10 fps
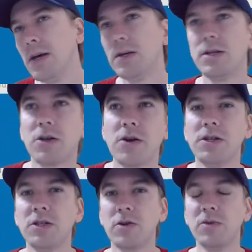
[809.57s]
to try and
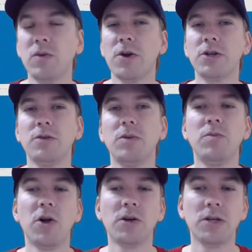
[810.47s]
determine where it should be
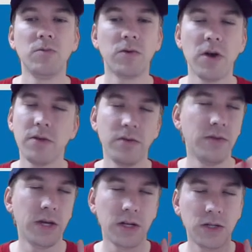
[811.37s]
blocking, but rather
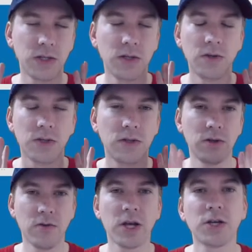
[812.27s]
than that I just used the
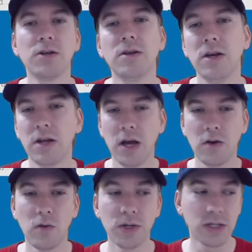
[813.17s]
direction and
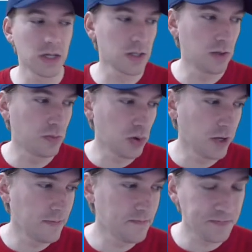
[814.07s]
how it was against the
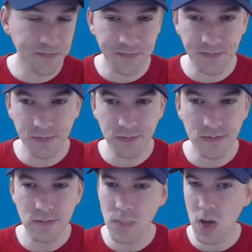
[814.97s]
bullet.
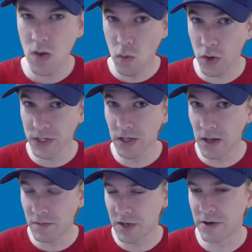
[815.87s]
Works a
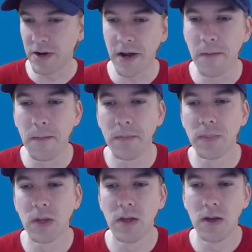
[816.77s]
lot better now.
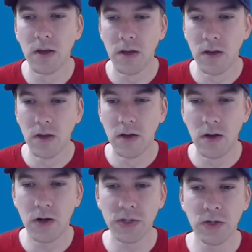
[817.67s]

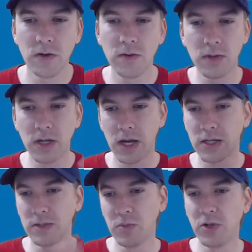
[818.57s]
Also, the
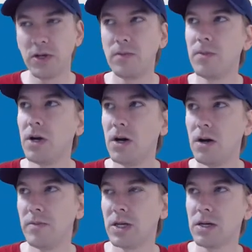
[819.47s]
cactus bullet,
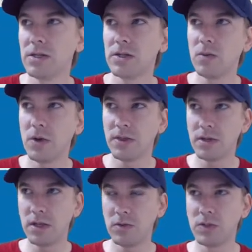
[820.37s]
because one
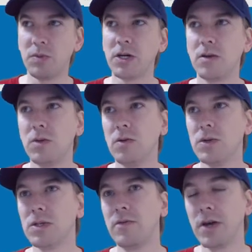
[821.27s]
thing that was bugging me
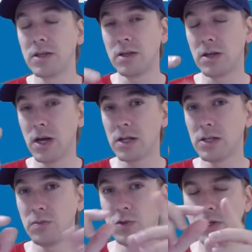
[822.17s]
was the fact that the
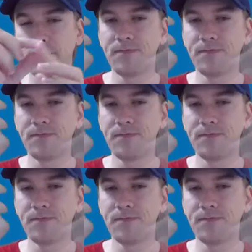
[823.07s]
cactus bullet